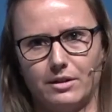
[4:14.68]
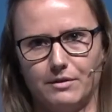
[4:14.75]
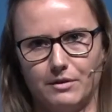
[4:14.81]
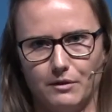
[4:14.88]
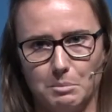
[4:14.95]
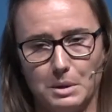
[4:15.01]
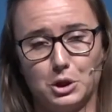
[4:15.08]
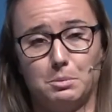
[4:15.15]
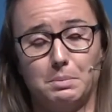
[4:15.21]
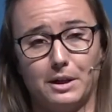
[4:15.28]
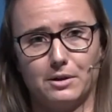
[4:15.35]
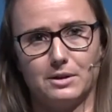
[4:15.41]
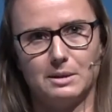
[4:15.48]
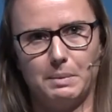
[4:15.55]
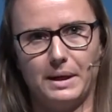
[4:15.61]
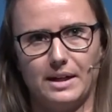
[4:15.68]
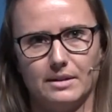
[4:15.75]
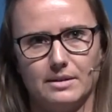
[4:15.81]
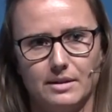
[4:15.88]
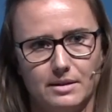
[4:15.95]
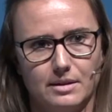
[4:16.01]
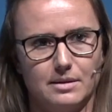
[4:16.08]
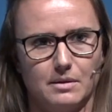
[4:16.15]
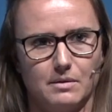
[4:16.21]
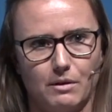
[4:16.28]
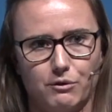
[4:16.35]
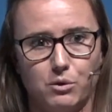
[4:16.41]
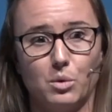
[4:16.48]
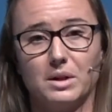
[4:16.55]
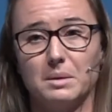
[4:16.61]
of a much bigger space, this is a
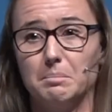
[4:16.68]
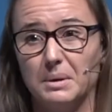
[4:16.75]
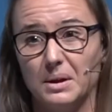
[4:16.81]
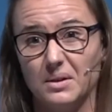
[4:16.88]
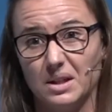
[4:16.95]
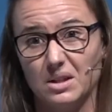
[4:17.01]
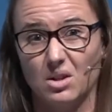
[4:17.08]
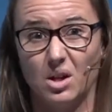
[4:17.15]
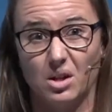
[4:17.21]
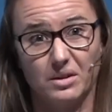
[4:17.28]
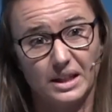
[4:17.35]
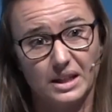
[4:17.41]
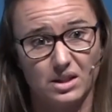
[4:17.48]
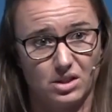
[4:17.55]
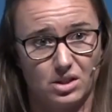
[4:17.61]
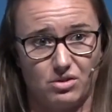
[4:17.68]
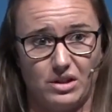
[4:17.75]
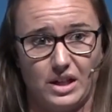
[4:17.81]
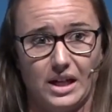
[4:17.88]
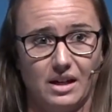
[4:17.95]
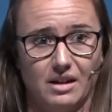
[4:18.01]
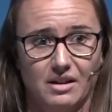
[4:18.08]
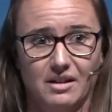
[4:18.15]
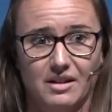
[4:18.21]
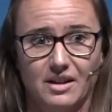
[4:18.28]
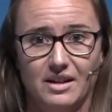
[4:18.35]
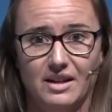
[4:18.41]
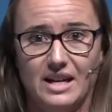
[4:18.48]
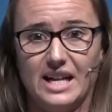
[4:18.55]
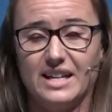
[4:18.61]
$40 billion industry.
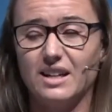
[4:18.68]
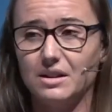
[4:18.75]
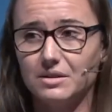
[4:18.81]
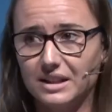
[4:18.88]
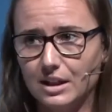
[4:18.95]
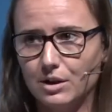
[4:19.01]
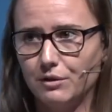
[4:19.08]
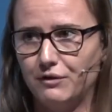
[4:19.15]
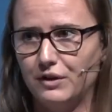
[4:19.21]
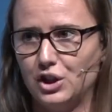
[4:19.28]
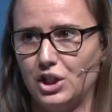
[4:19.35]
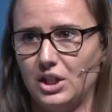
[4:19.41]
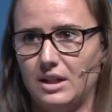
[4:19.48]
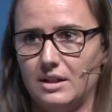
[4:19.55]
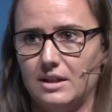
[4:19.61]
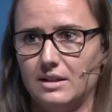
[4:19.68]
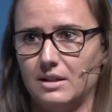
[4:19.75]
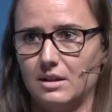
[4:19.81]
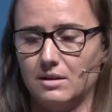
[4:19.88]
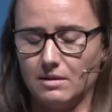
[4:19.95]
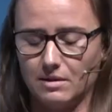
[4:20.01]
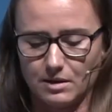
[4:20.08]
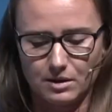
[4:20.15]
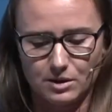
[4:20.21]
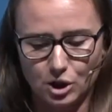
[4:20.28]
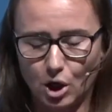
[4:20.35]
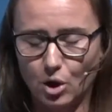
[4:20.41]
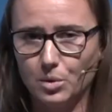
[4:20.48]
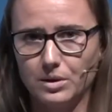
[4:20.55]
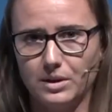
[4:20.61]
And yet illegal fishing is a
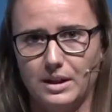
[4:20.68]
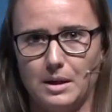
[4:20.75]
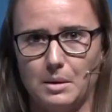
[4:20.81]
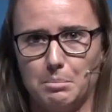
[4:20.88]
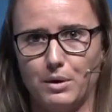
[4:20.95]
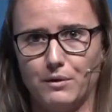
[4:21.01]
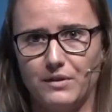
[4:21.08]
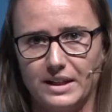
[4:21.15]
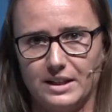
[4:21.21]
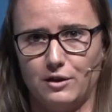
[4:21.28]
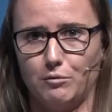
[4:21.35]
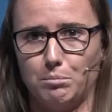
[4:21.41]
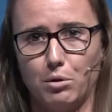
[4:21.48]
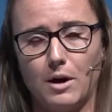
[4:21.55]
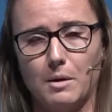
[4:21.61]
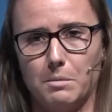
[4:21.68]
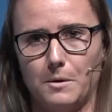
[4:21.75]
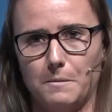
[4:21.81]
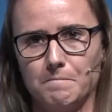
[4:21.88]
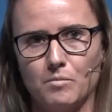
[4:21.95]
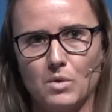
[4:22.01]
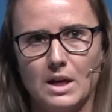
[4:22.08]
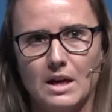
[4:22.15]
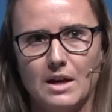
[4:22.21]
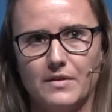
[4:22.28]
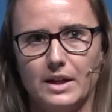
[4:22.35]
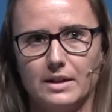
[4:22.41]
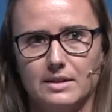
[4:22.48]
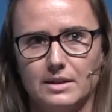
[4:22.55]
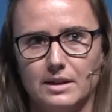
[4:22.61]
totally pervasive problem
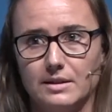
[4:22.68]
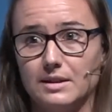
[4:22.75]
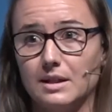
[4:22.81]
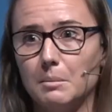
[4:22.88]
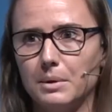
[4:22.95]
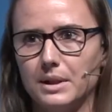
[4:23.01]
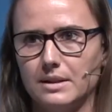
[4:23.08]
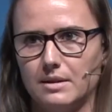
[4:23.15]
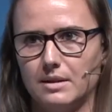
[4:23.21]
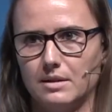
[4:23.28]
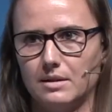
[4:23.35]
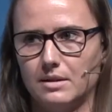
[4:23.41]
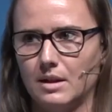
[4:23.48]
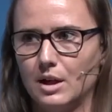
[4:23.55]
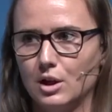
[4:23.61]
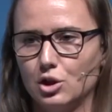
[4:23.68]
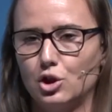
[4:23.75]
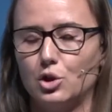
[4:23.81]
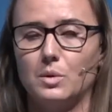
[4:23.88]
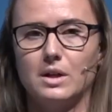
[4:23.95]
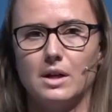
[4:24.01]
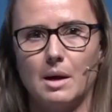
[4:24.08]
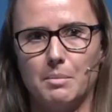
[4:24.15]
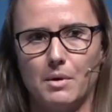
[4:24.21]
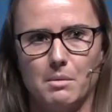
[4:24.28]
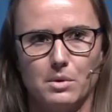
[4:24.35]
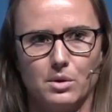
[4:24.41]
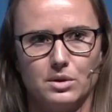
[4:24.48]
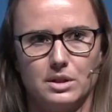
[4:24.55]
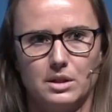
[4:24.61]
that's in some places chewing up
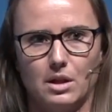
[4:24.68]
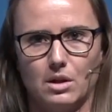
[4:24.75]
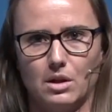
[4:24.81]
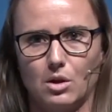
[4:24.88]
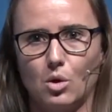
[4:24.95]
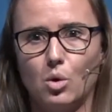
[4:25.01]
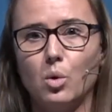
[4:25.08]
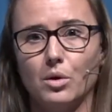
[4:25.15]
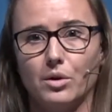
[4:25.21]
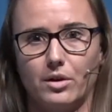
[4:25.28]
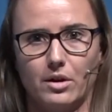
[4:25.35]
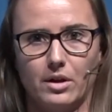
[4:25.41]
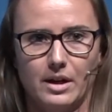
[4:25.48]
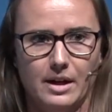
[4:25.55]
almost a quarter